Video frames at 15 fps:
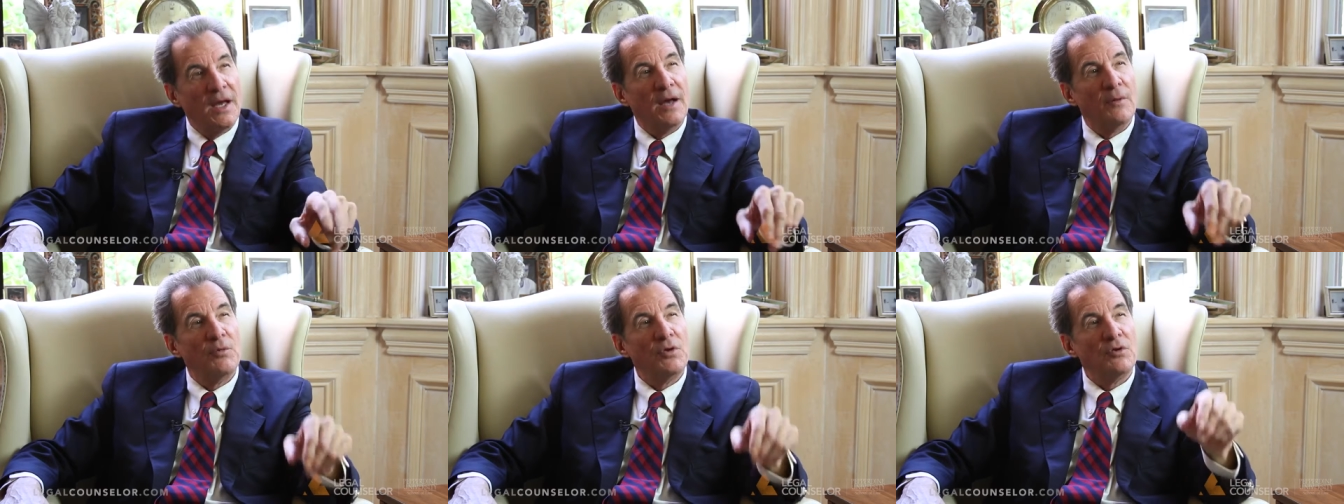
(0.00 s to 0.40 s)

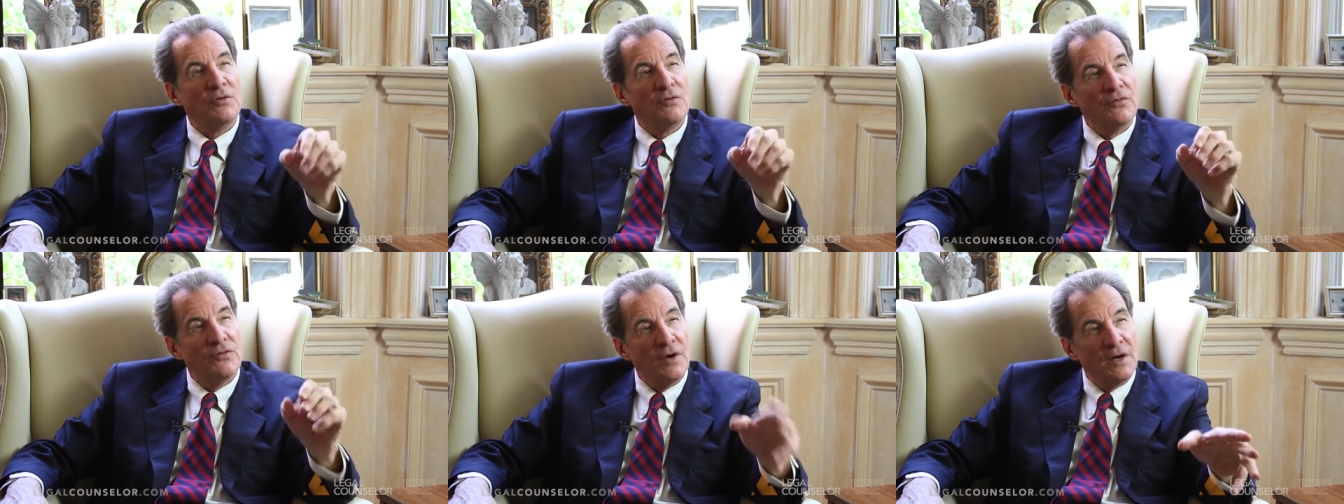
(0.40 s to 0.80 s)
And when you're
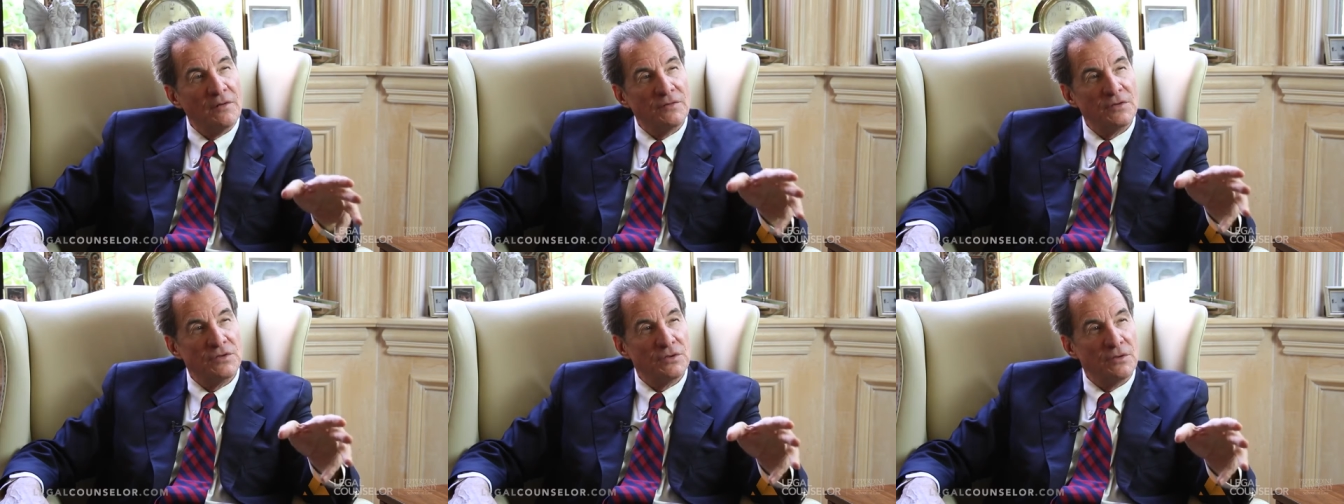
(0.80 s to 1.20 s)
in front
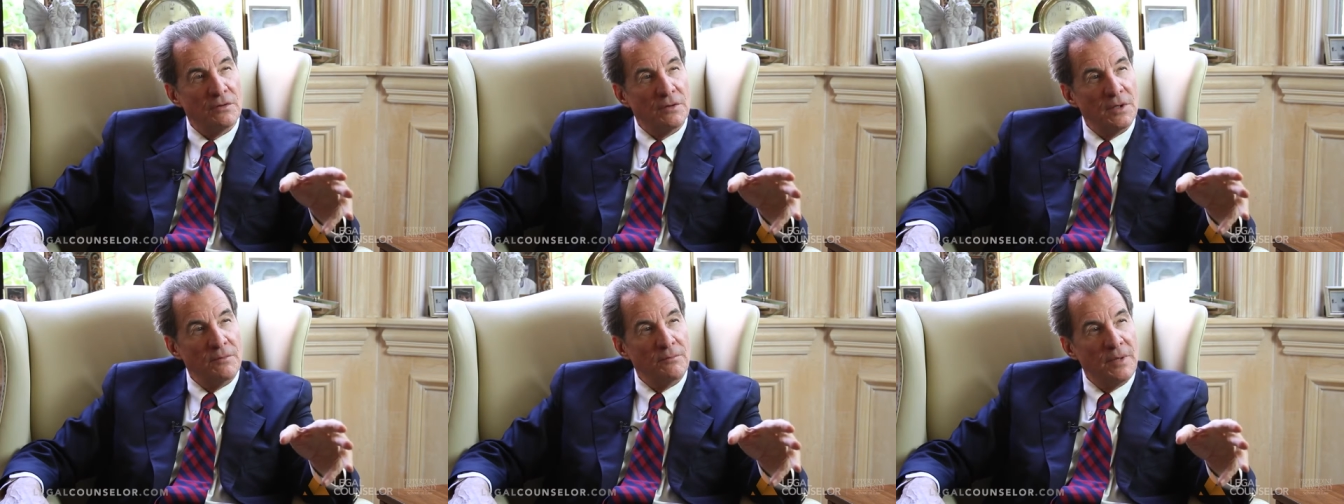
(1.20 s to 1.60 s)
of a
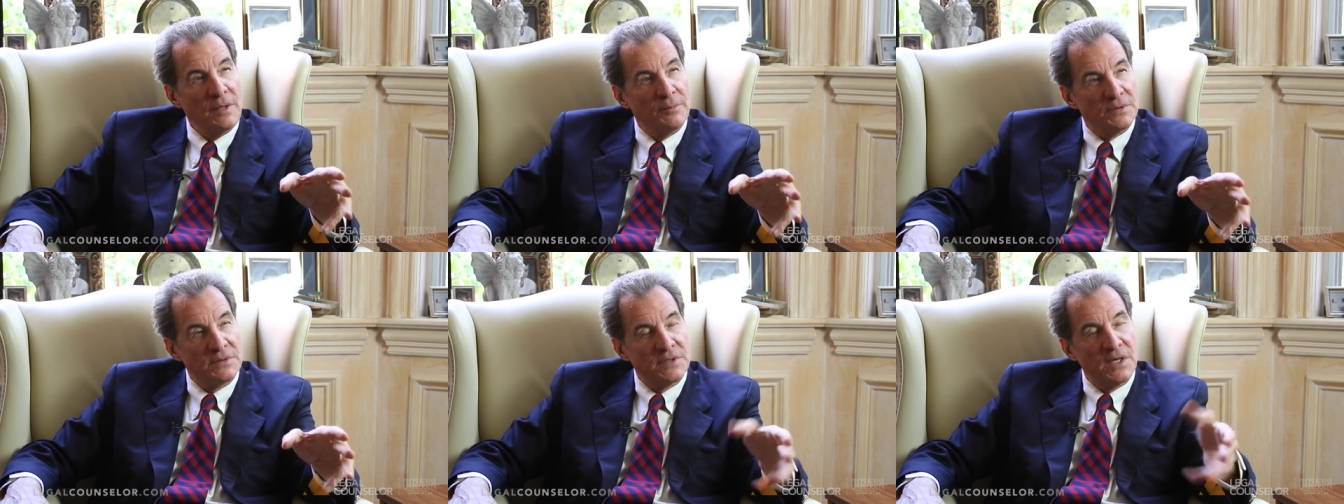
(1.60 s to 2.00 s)
jury,
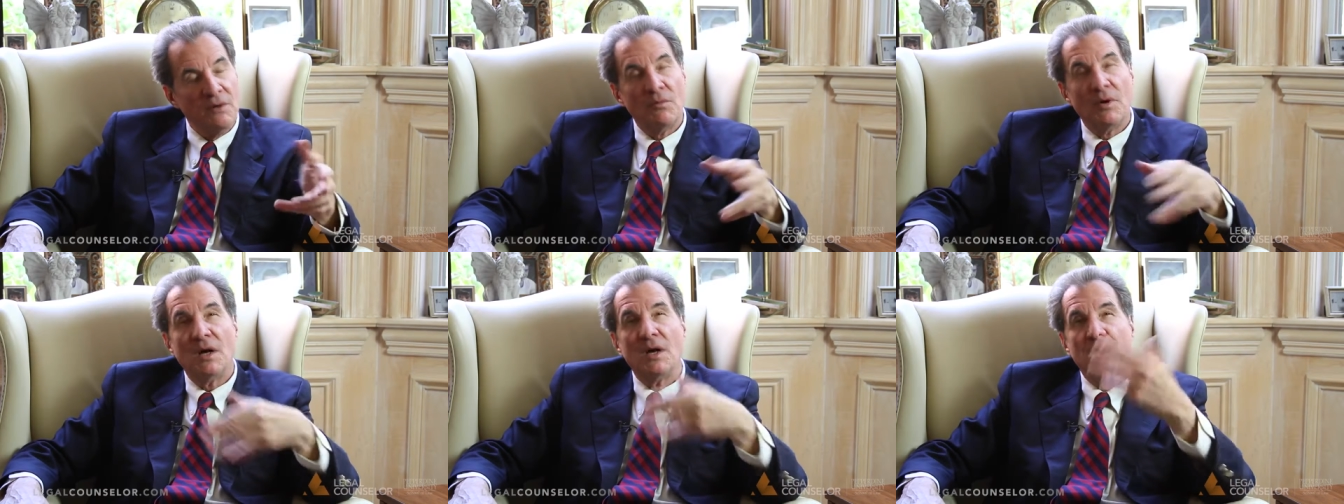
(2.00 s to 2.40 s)
people say,
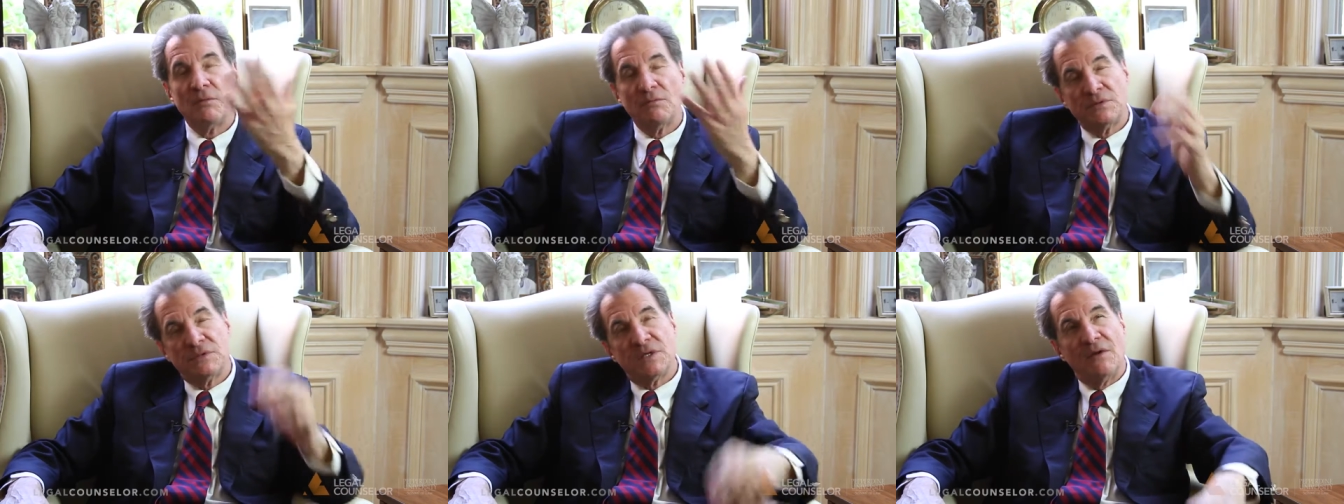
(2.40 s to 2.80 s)

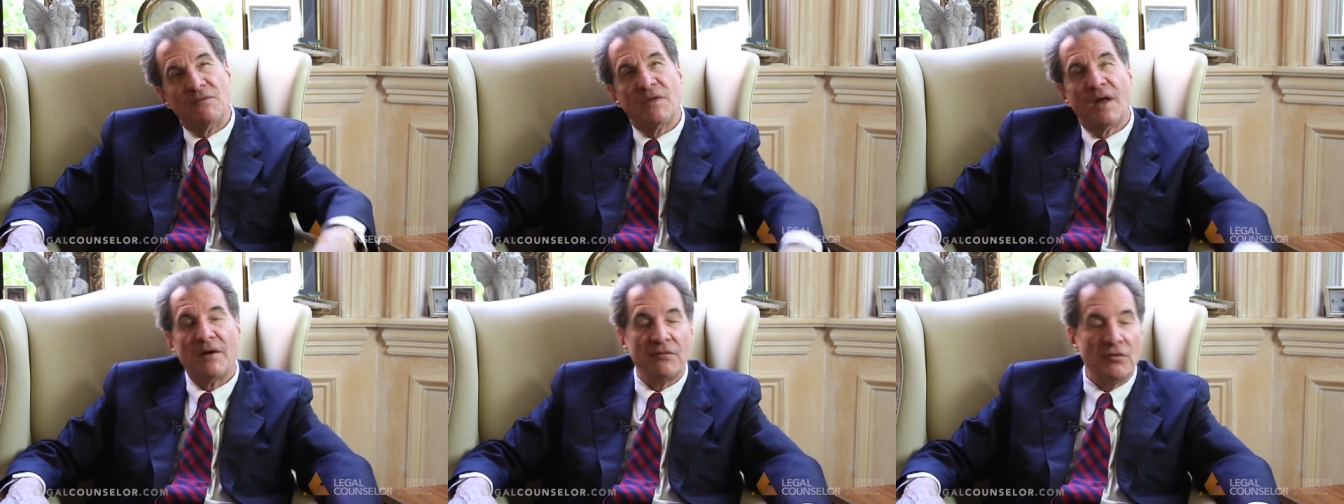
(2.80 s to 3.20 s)
well,
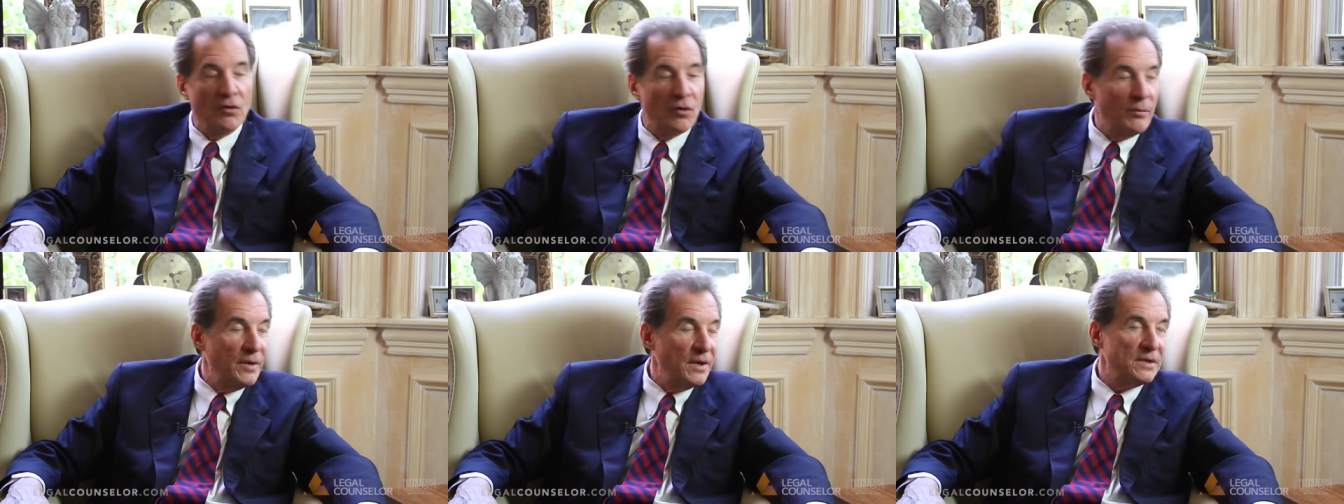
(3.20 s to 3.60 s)
save that for
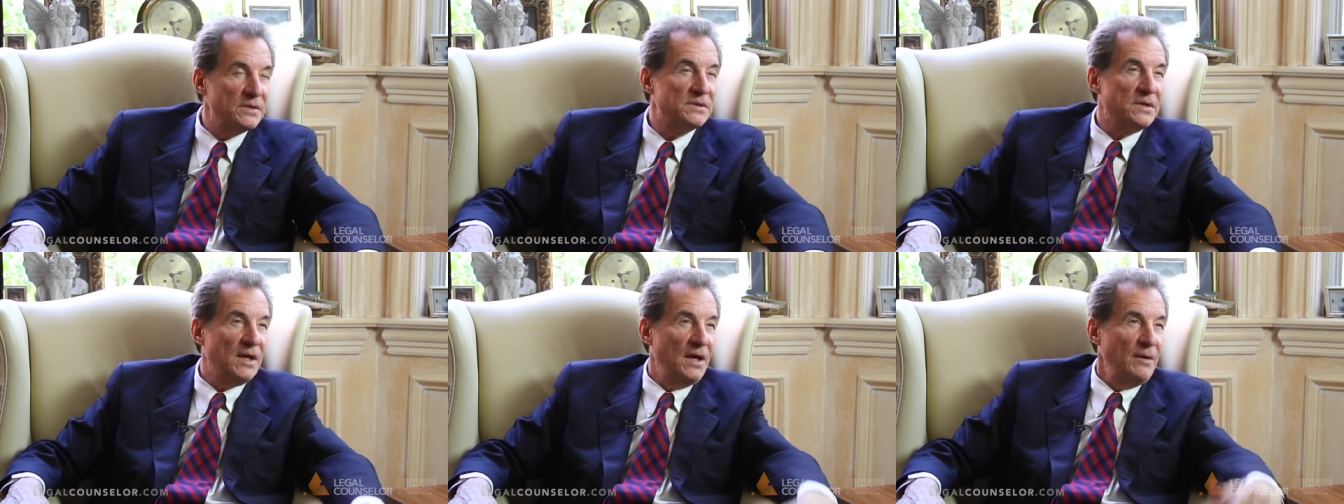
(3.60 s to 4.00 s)
opening
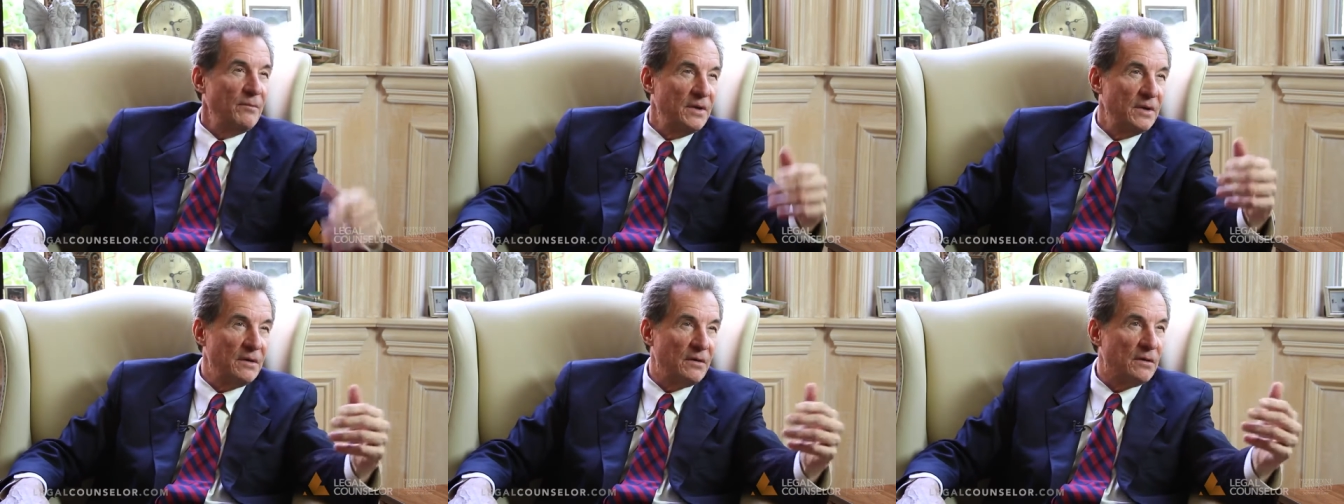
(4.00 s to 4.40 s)

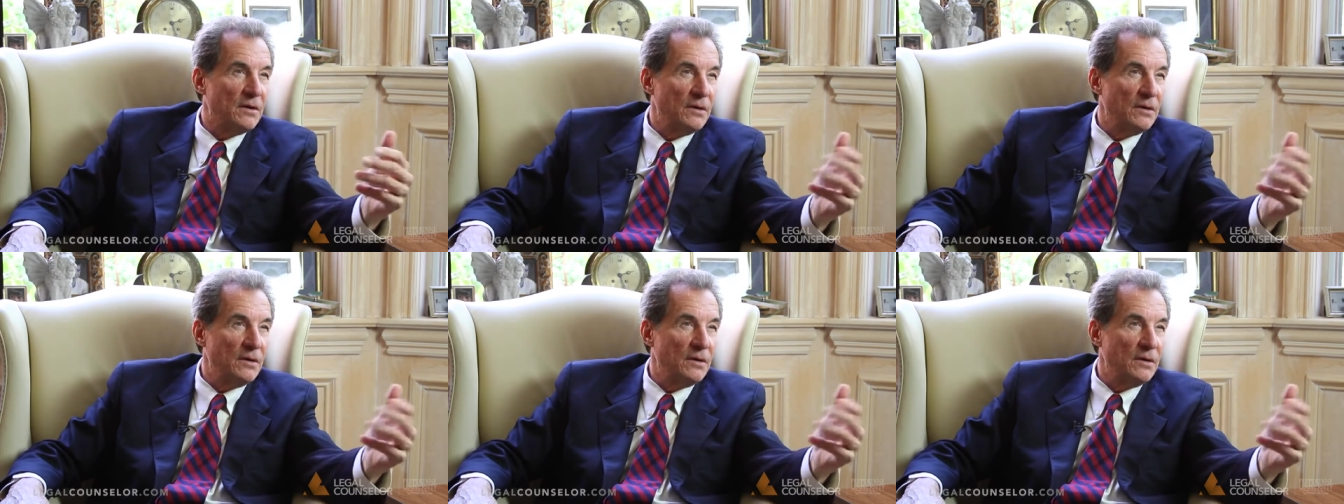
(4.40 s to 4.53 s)
statement or